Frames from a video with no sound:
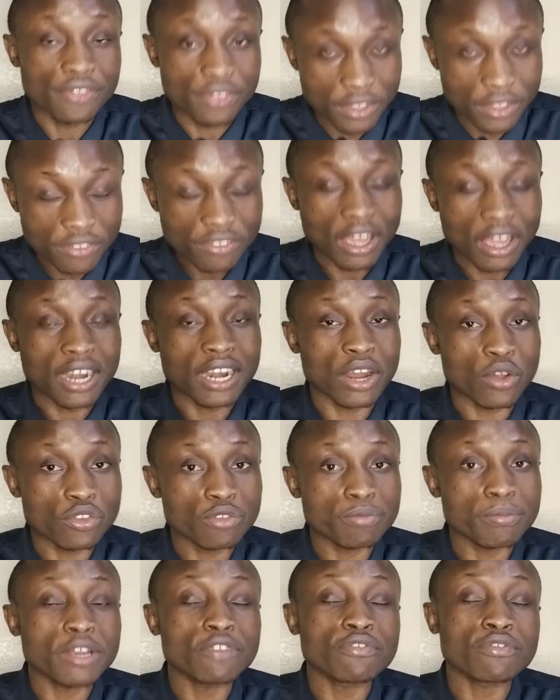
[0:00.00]
this
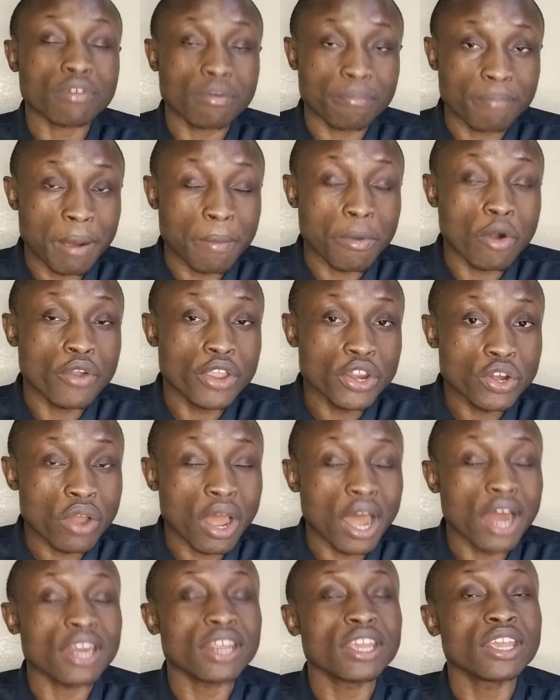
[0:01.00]
announcement from Babu
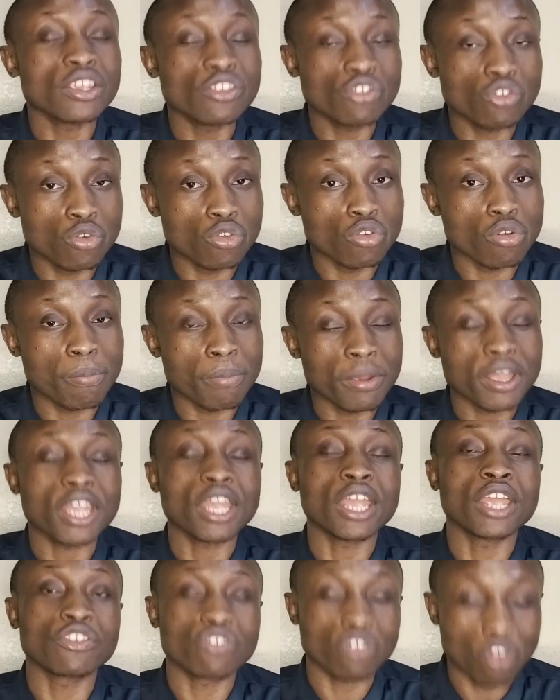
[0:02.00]
Owino and his group
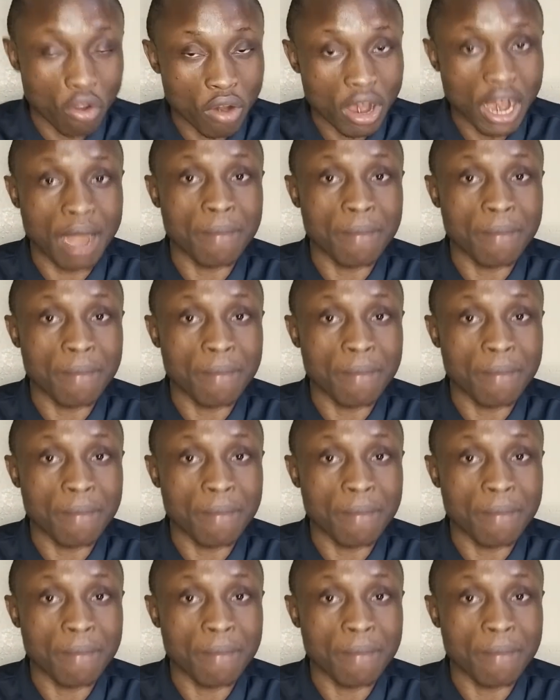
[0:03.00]
is all